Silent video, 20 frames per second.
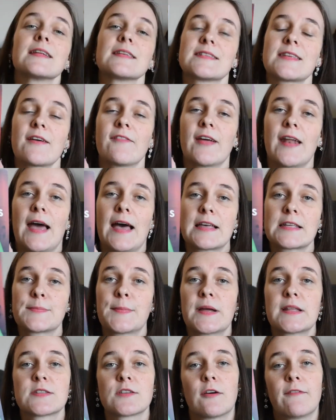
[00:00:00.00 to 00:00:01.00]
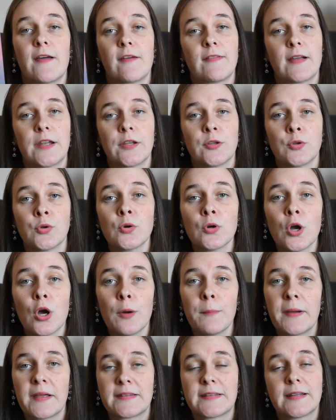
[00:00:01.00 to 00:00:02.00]
The Seven Husbands of Evelyn
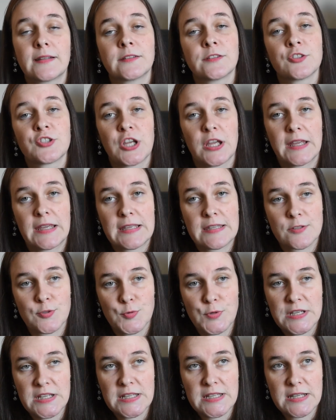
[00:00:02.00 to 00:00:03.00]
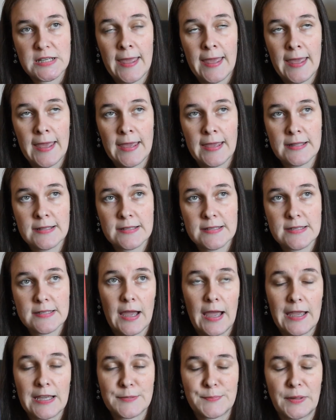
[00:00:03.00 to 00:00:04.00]
Hugo by Taylor Jenkins Reid, and
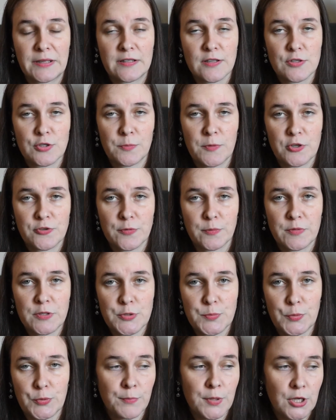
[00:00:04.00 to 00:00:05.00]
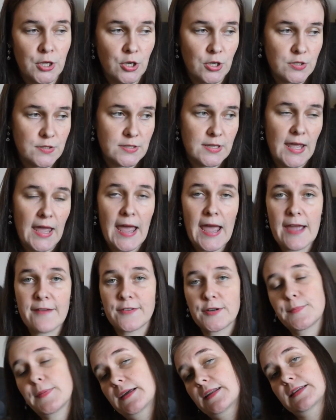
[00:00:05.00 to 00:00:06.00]
I expected so much from this book because
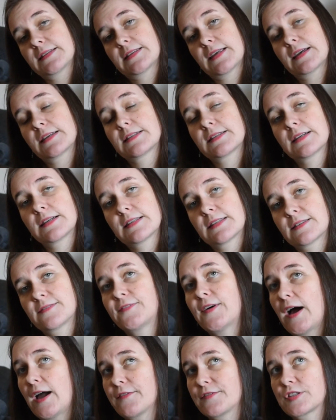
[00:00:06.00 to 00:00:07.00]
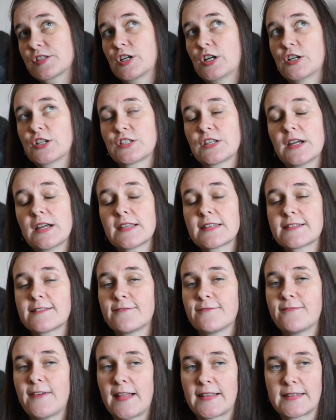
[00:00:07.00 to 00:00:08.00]
everybody says it's 5 stars, it's the
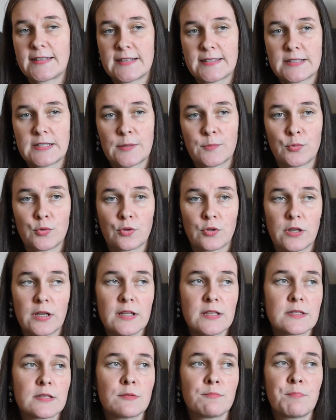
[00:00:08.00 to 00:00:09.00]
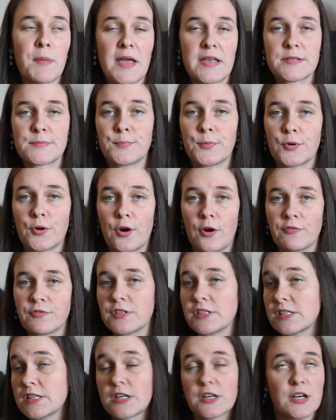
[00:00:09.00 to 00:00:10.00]
fantastic book, it's the best book of
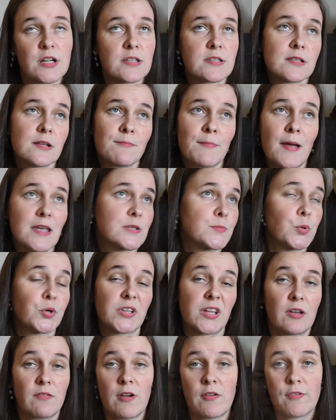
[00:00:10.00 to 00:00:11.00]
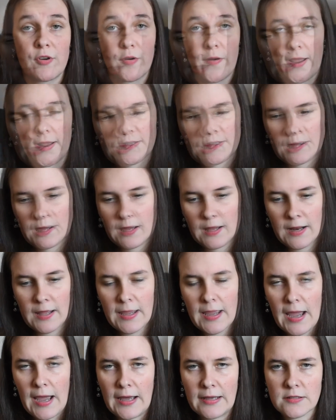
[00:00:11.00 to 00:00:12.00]
the year, it's the best book they've ever read. And
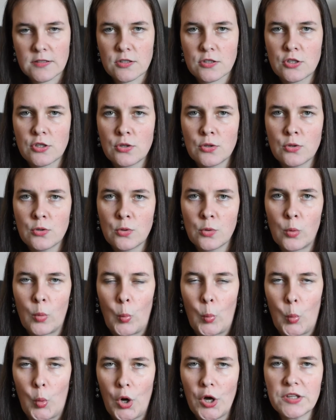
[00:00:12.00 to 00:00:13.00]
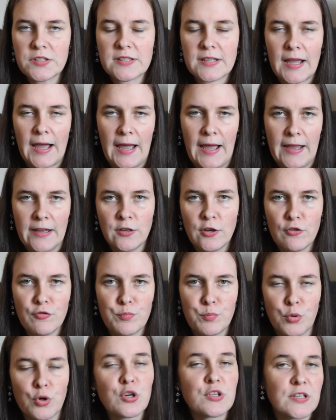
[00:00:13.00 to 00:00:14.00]
I ask you, what kind
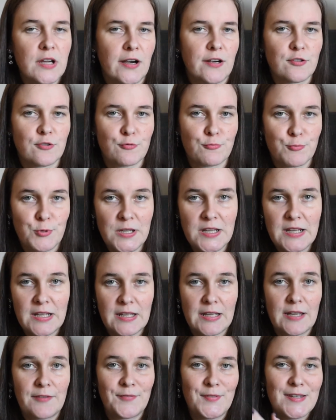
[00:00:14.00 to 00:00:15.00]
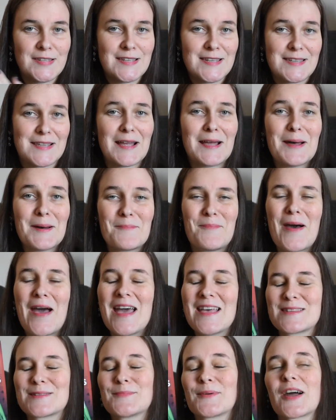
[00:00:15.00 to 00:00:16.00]
of books are you reading if this is the
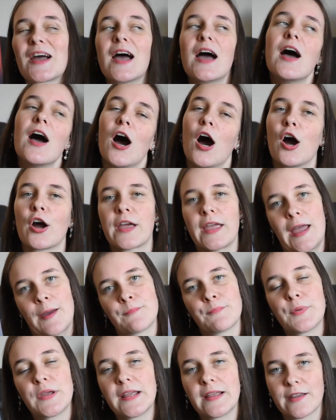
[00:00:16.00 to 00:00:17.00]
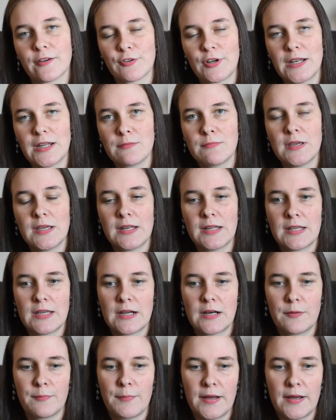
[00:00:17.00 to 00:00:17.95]
best book? Okay, I'm being really mean here,